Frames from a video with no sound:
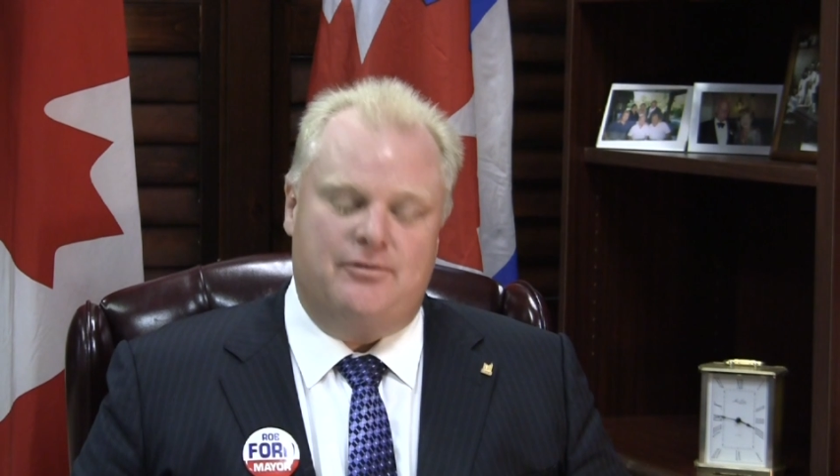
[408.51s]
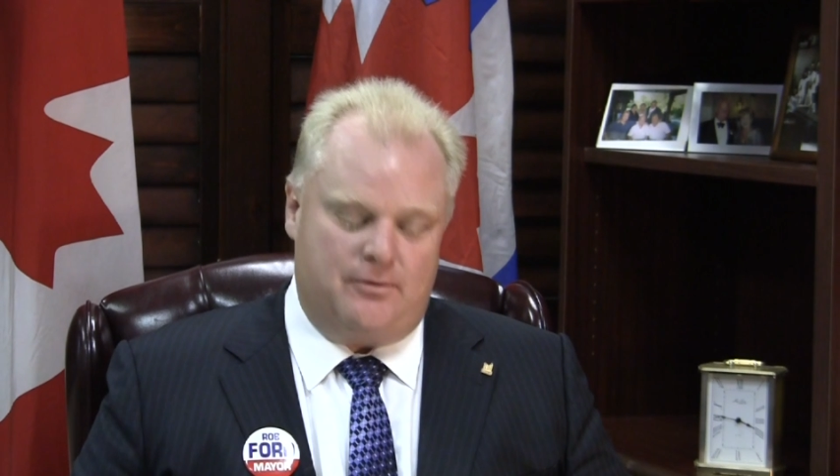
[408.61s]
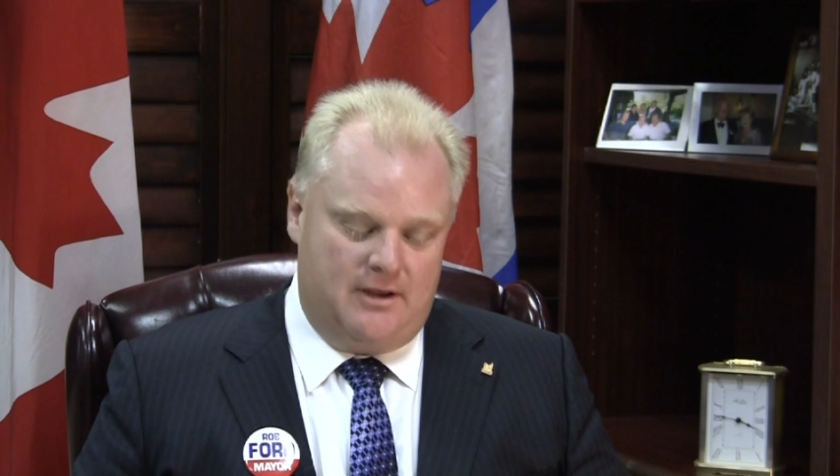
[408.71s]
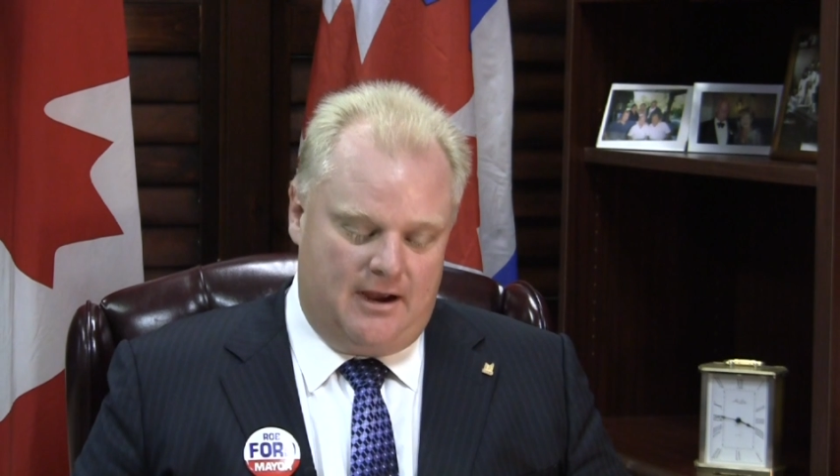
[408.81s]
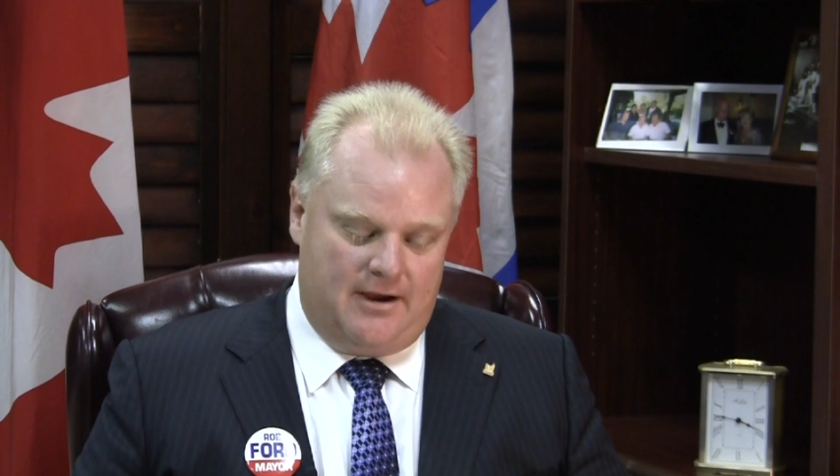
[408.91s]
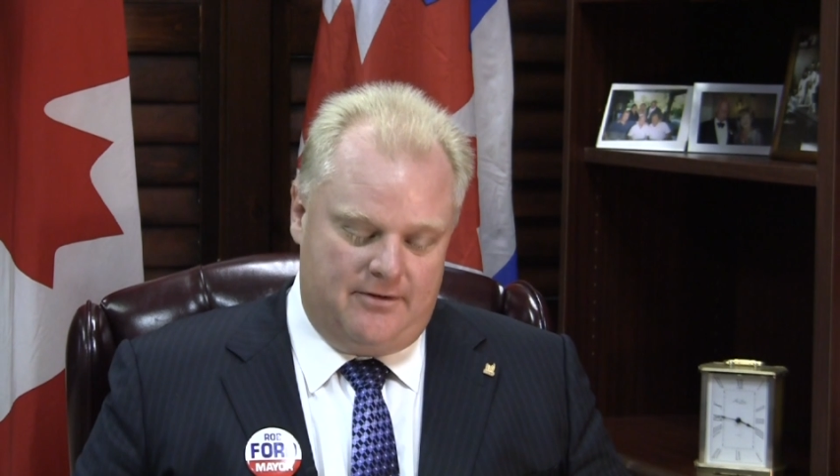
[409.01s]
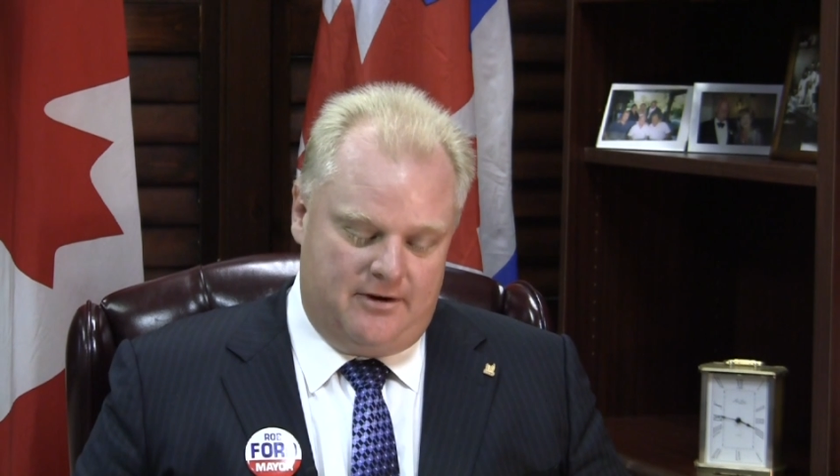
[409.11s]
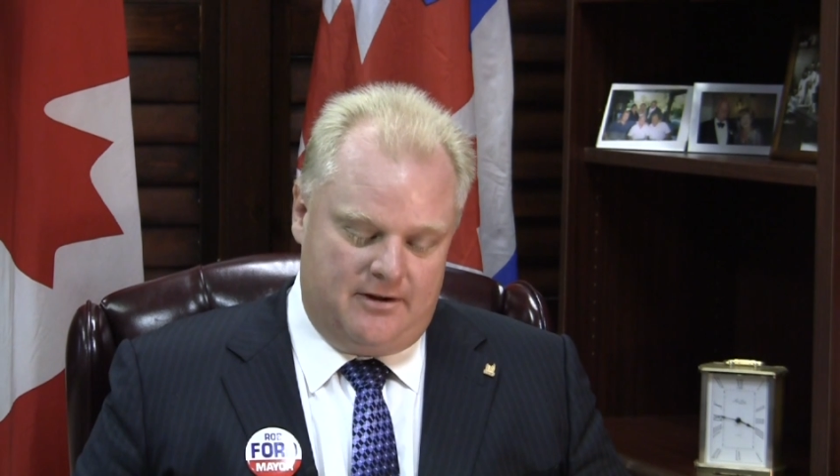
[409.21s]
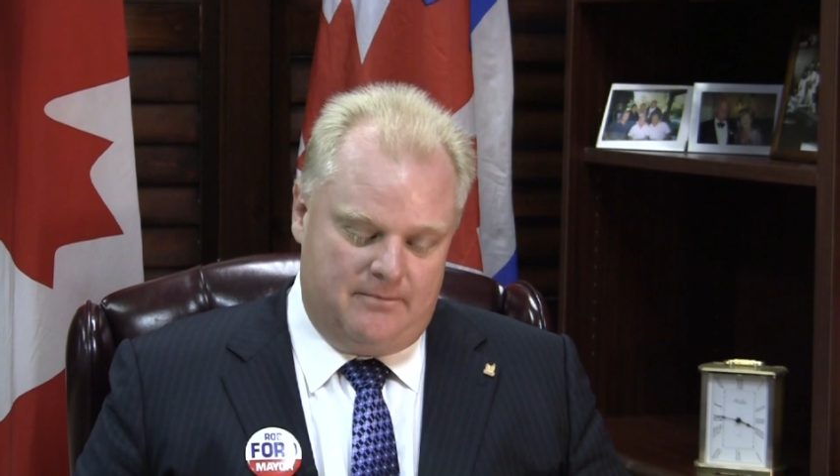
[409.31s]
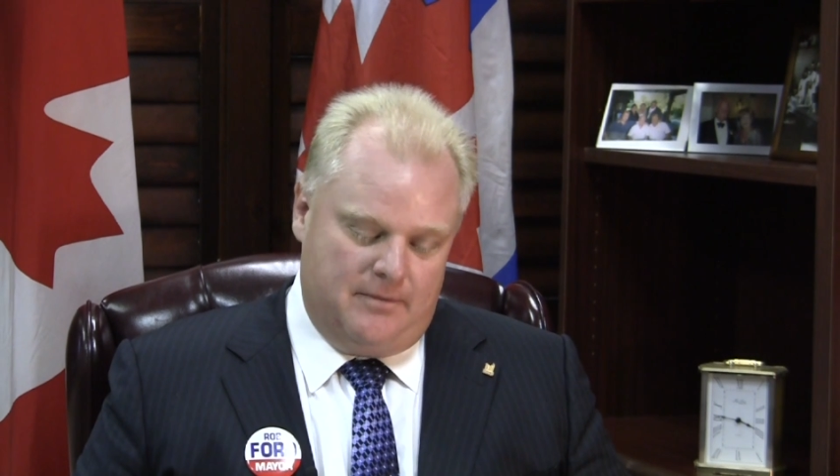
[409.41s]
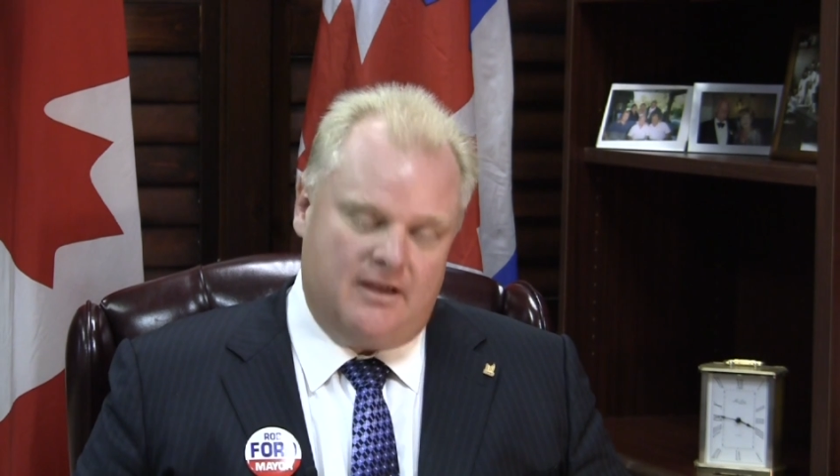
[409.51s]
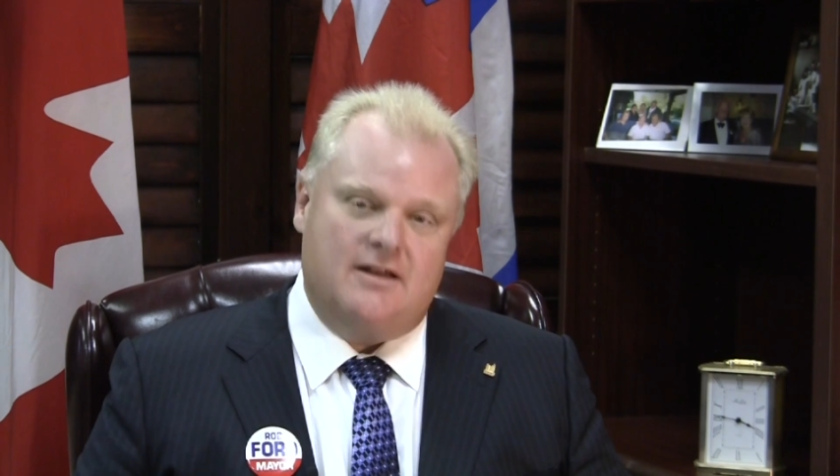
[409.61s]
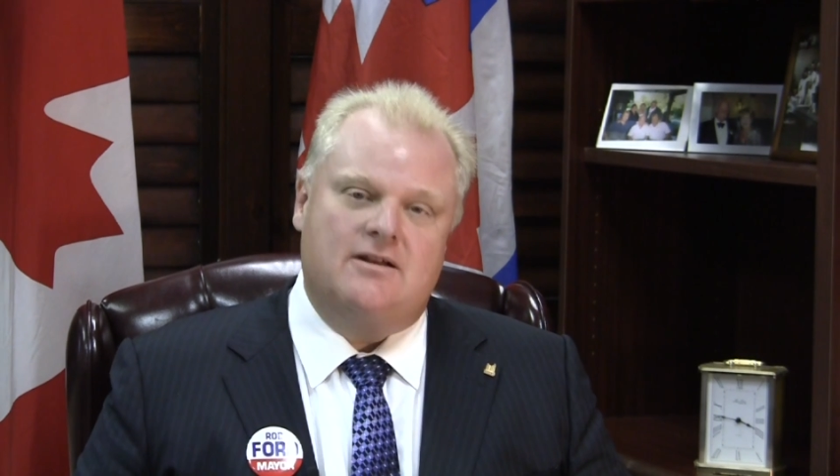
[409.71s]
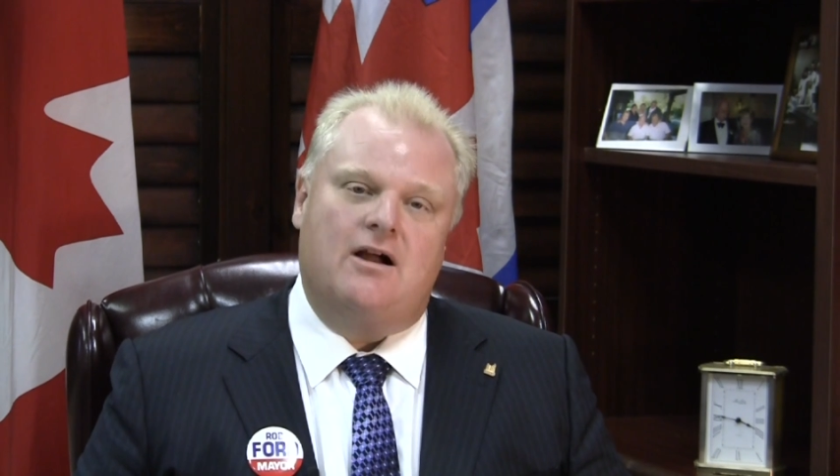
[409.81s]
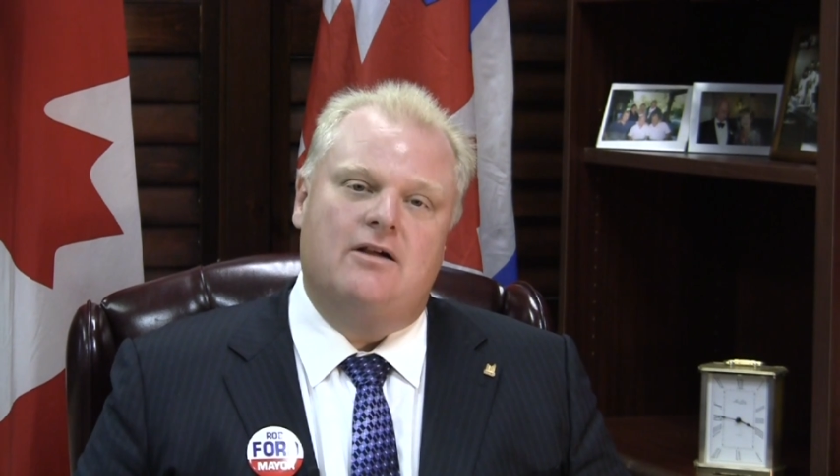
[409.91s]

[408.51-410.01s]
$300 million.